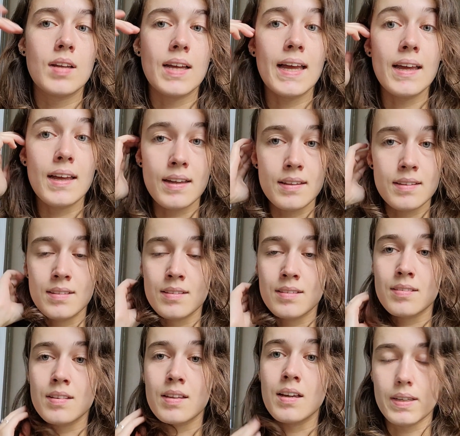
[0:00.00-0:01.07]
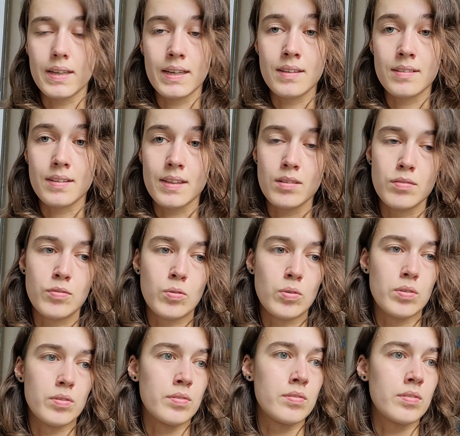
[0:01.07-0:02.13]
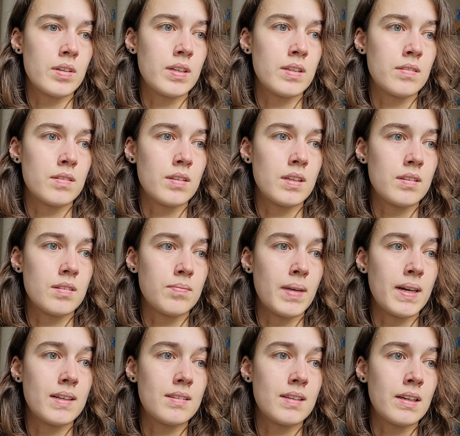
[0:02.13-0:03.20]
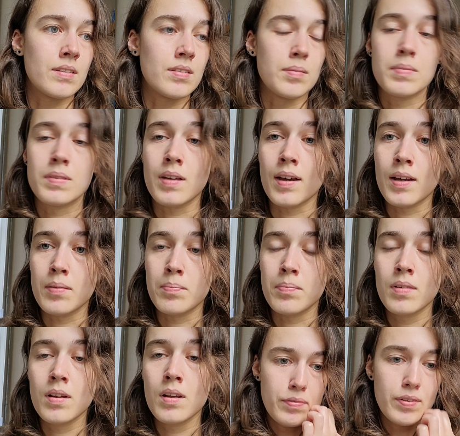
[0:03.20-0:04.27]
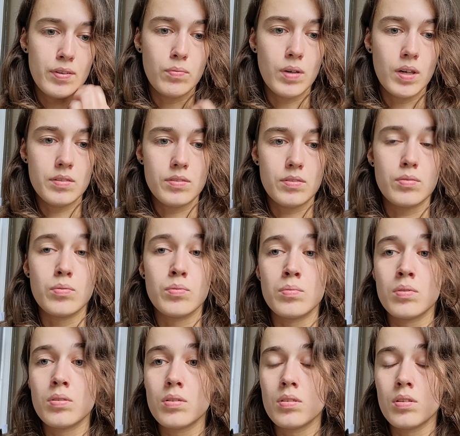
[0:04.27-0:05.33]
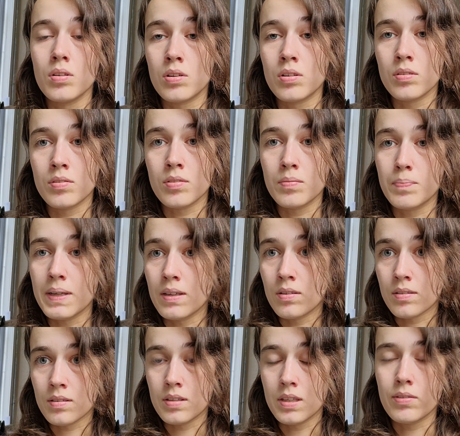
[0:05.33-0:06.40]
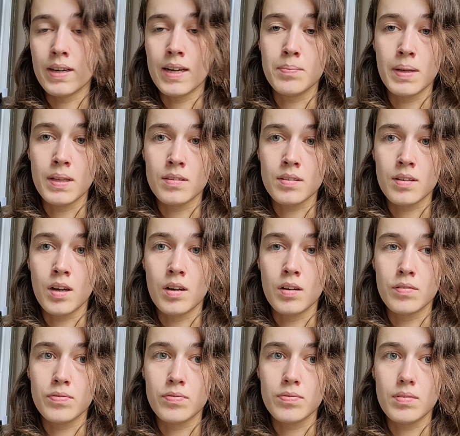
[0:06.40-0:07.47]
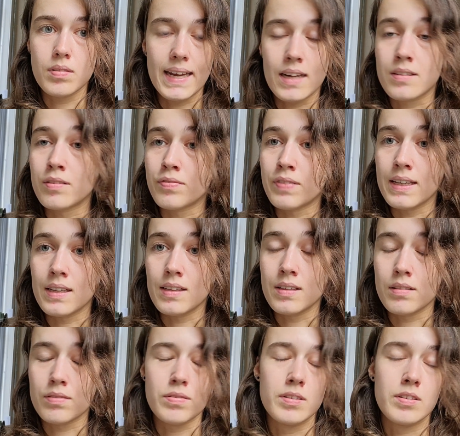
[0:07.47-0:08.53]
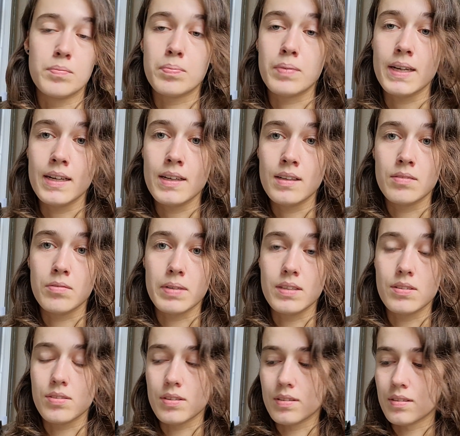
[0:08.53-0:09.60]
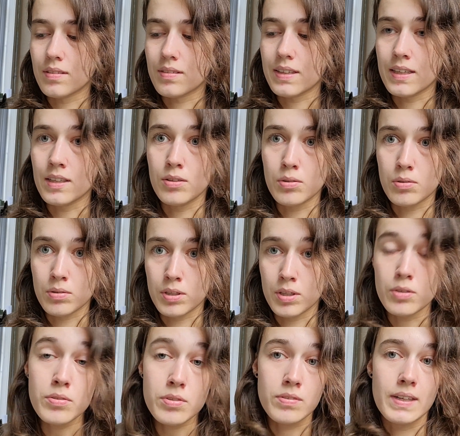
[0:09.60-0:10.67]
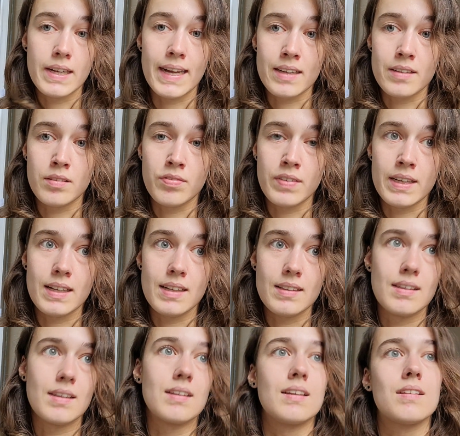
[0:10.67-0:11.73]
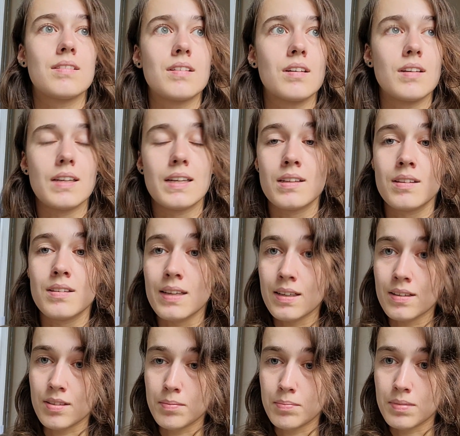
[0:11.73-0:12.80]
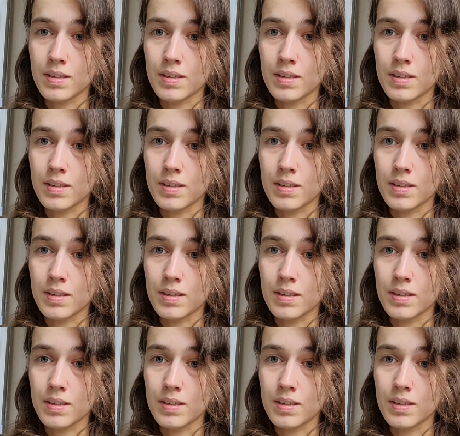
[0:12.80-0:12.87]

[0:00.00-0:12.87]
And with anything, of course, it might take some time. If you want to learn to build a new habit of activating different brain regions than you're usually activating, then it's gonna take some